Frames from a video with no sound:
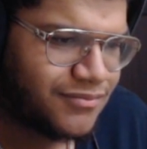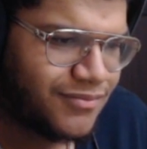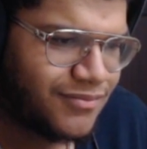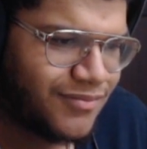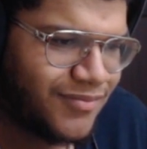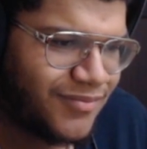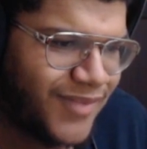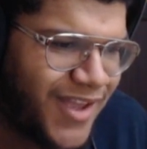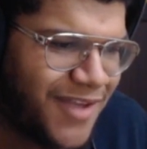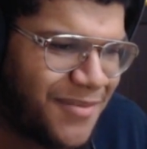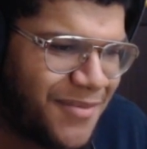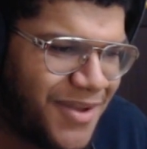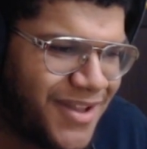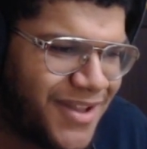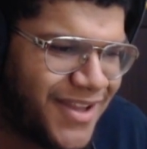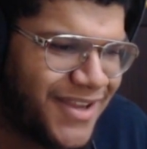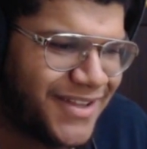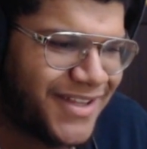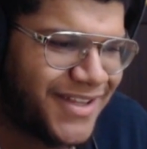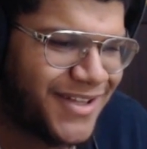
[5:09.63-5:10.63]
Damn, I
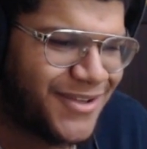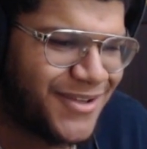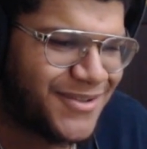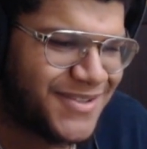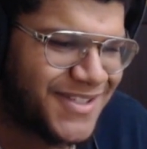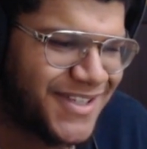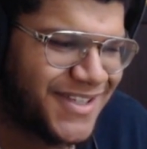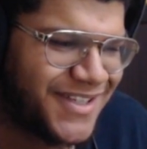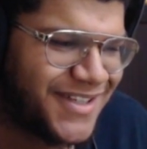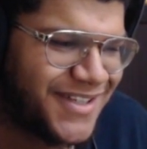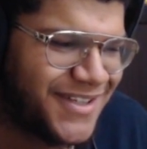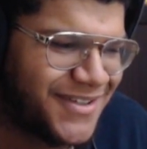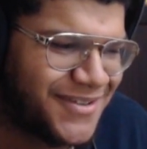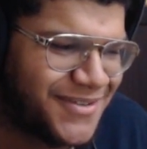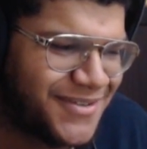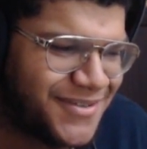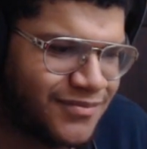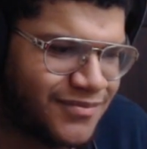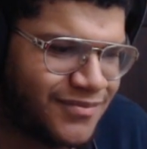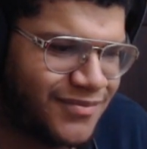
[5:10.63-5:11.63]
like that little scene, though.
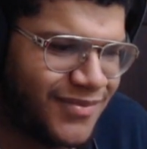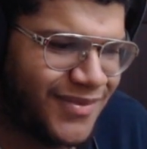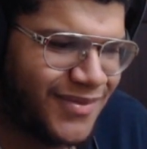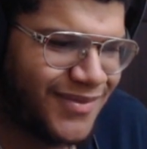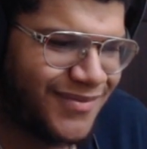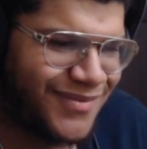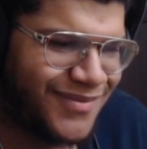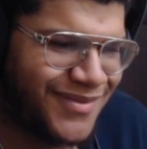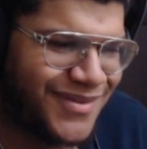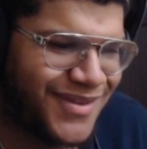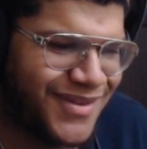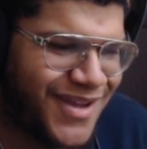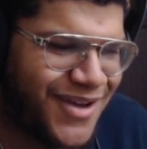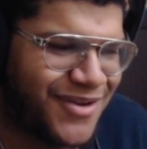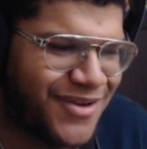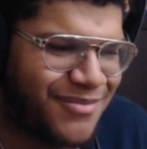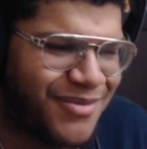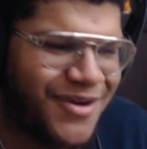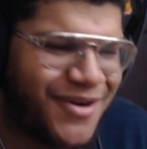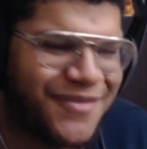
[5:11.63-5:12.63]
Out
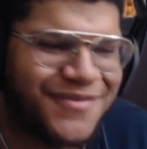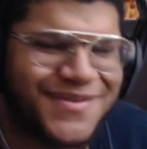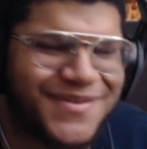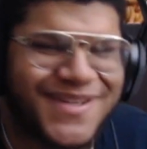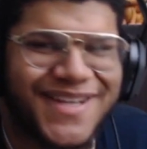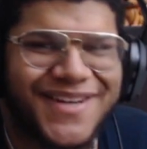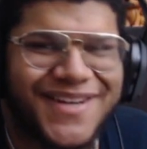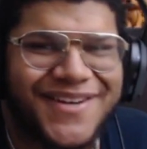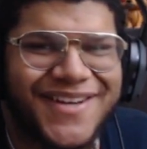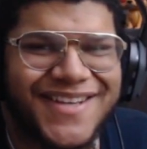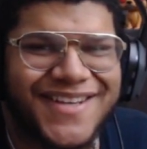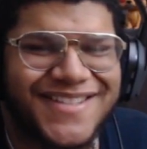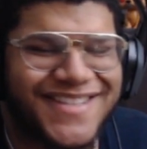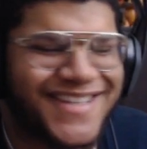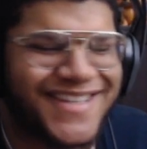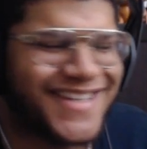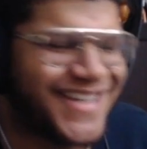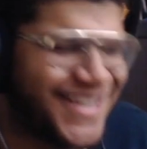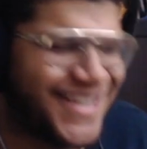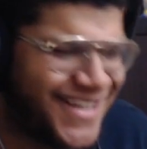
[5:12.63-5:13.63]
of breath from saying all that
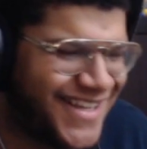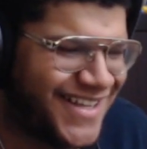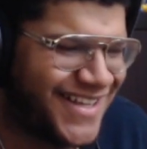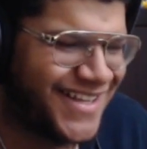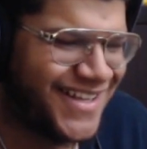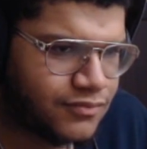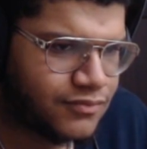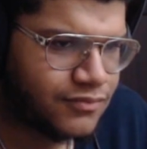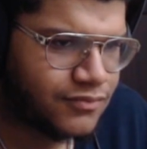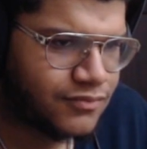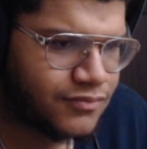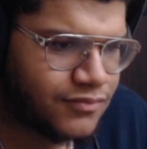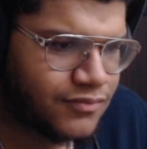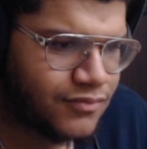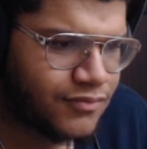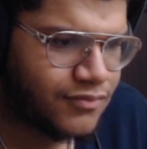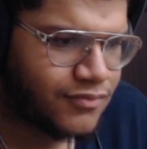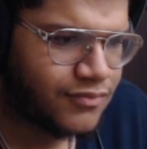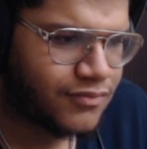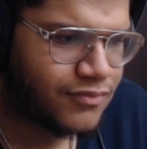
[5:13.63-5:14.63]
shit.
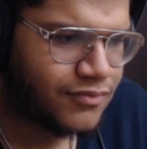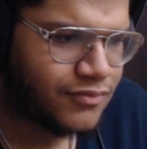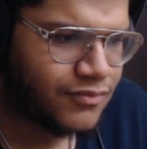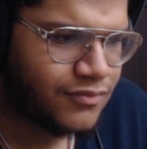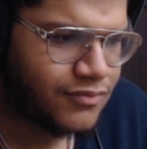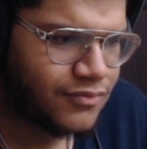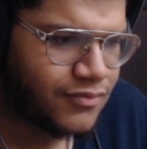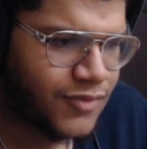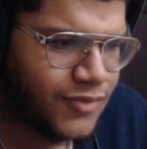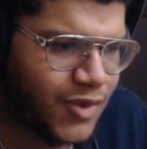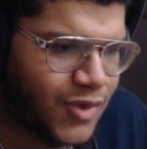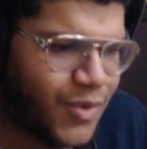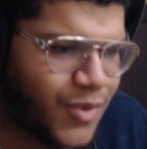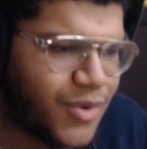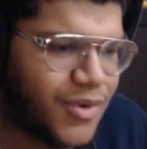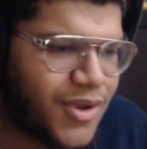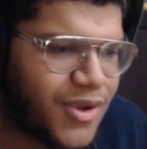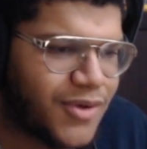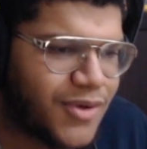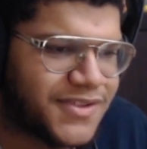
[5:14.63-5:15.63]

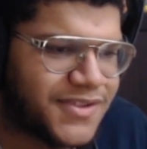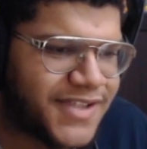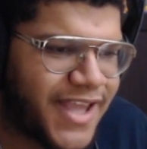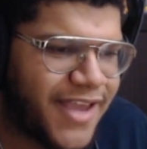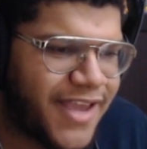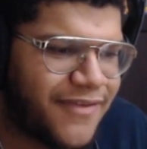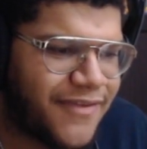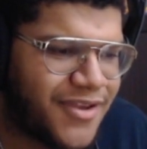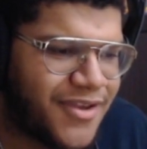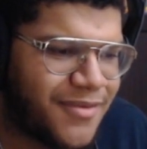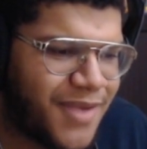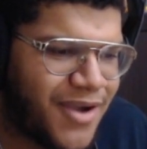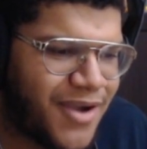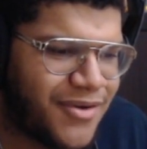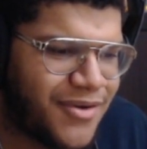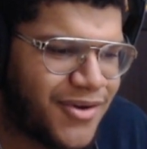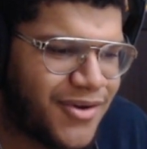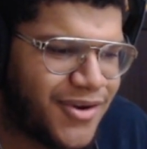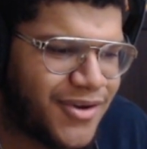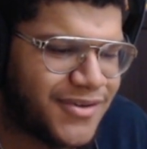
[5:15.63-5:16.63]
We'll go save them? How are
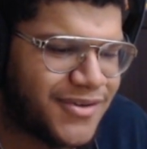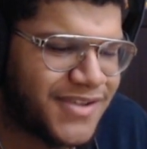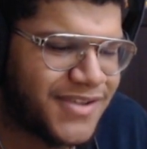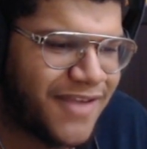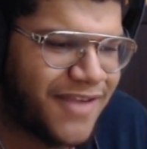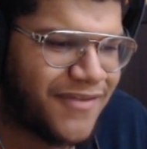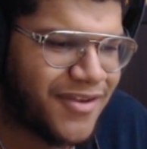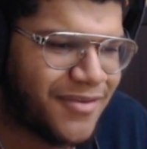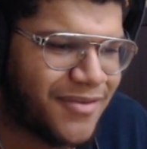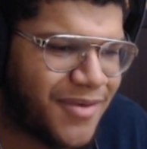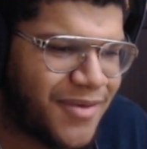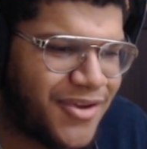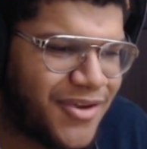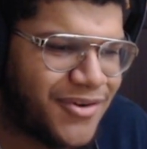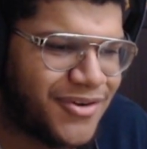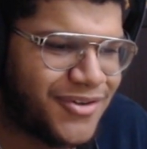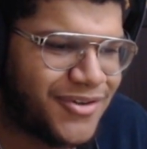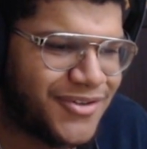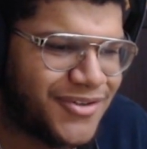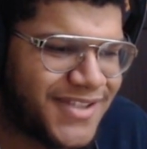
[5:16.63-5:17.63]
you going to go save them? Are you
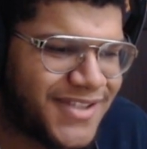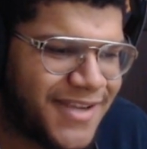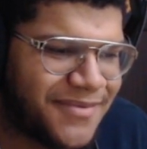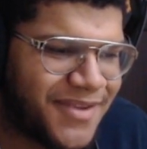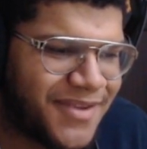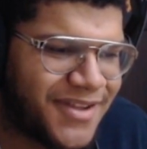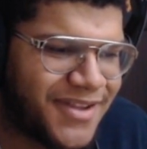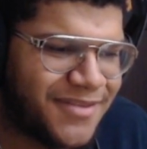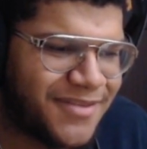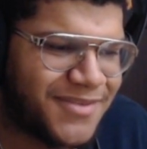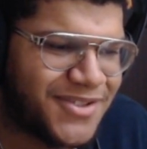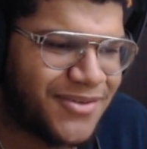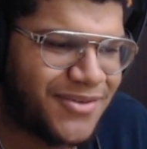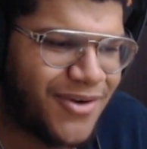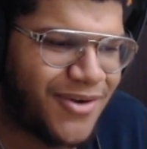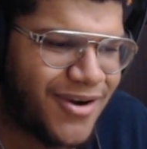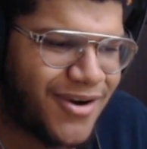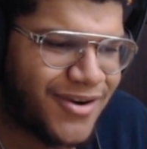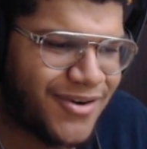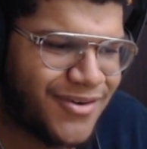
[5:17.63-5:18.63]
going to do the same thing them two
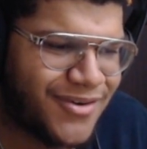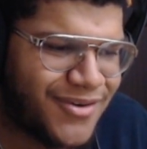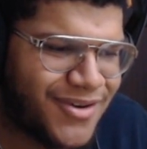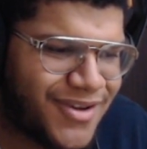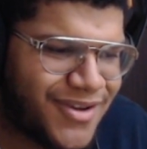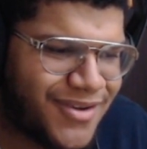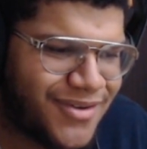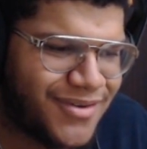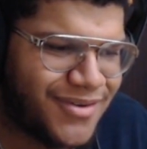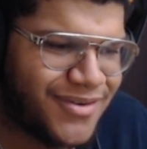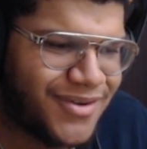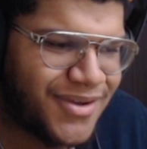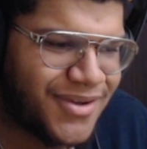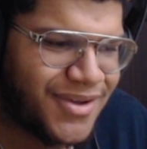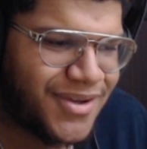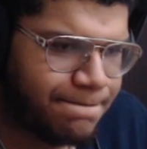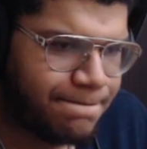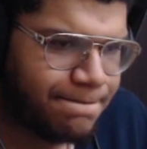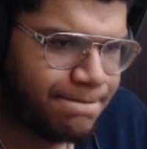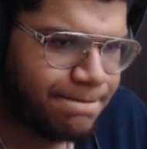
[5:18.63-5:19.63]
are going to do?
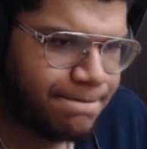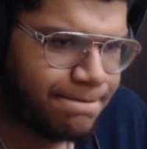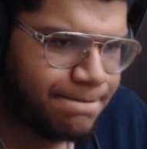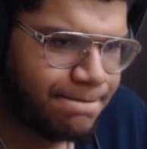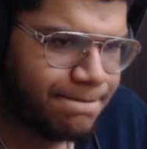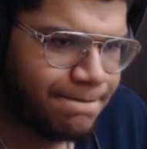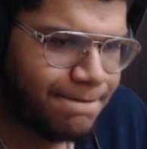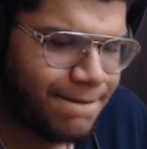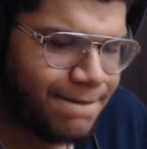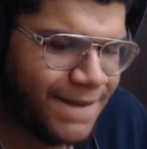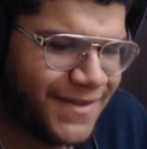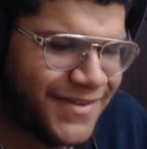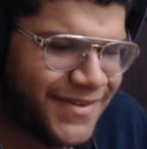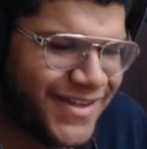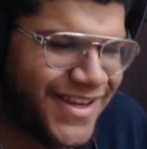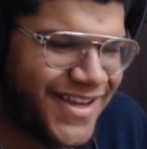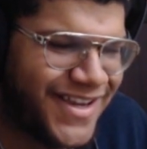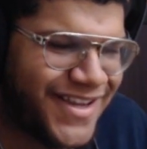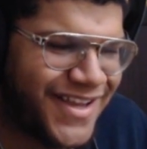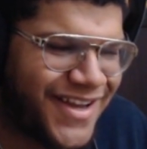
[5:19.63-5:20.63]

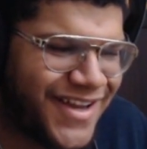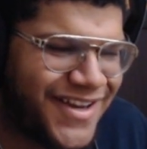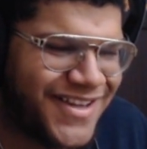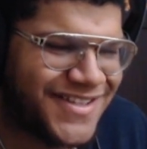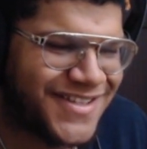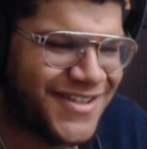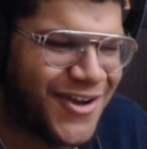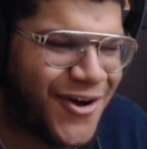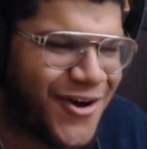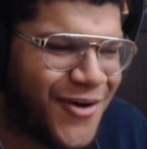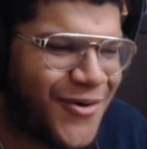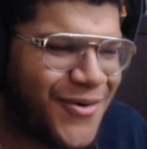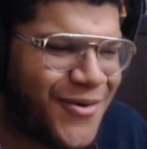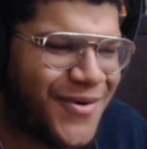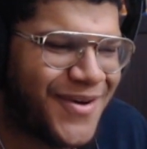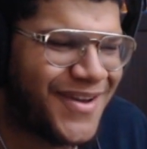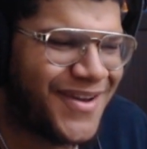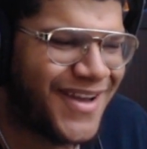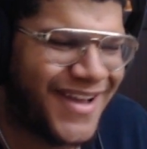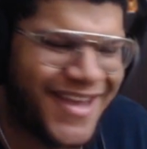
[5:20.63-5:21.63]
Yeah, y'all niggas
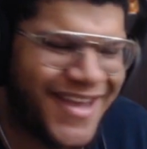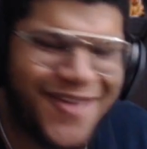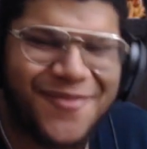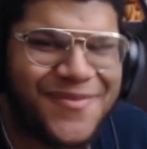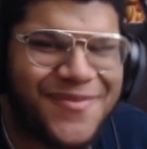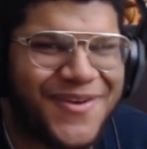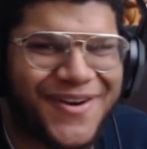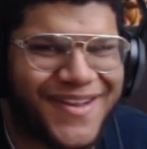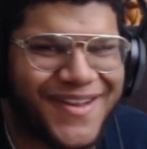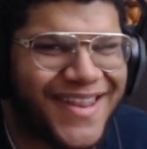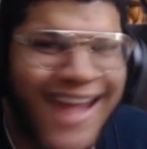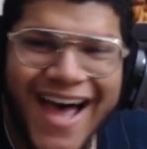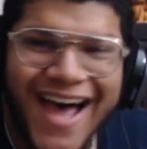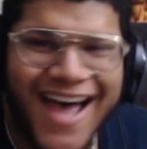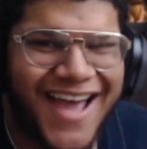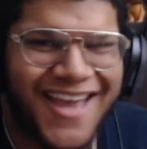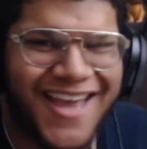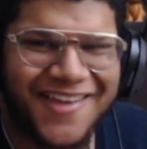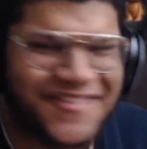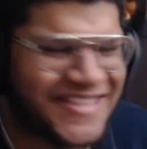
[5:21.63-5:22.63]
owe him your
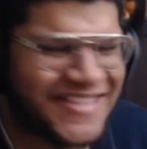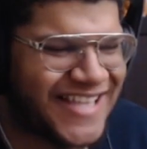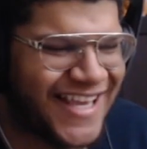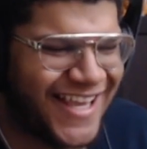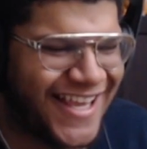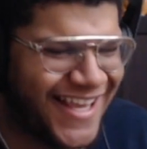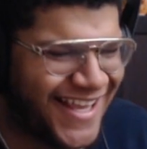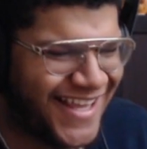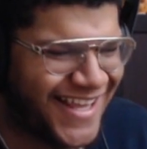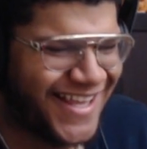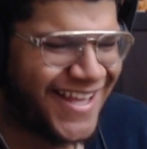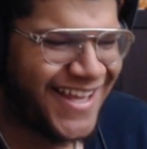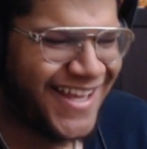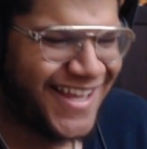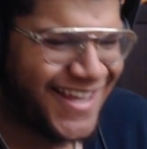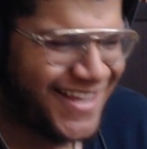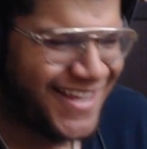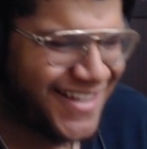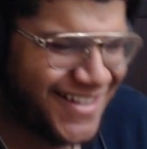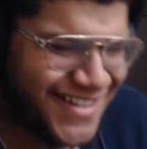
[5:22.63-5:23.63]
lives.
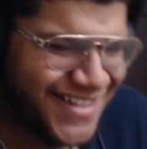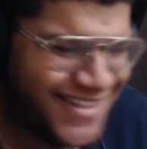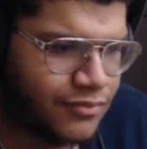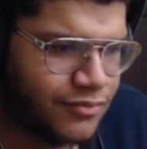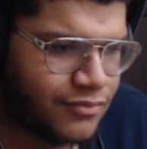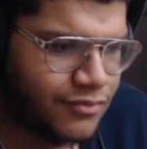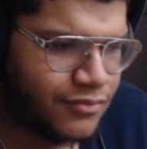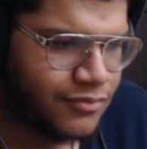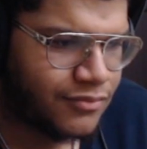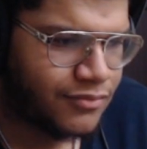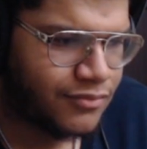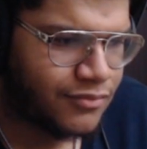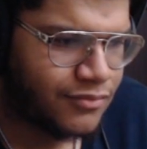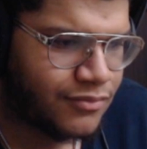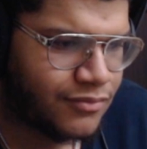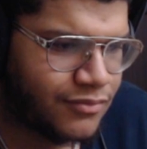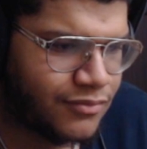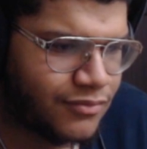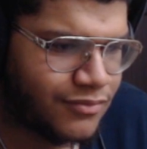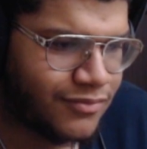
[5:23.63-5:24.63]

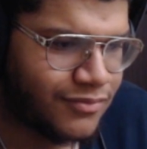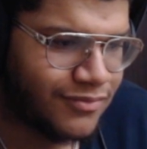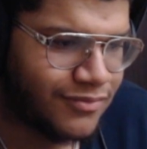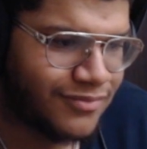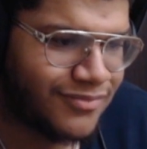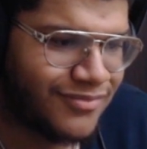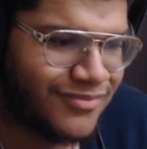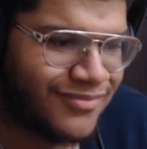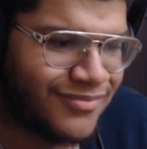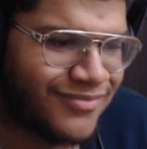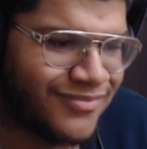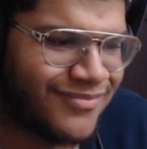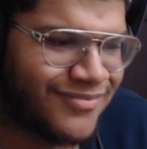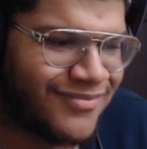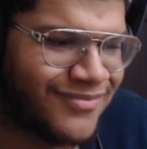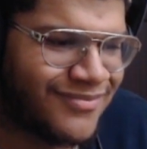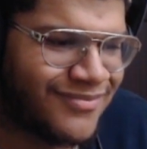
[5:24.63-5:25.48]
Mm-hmm.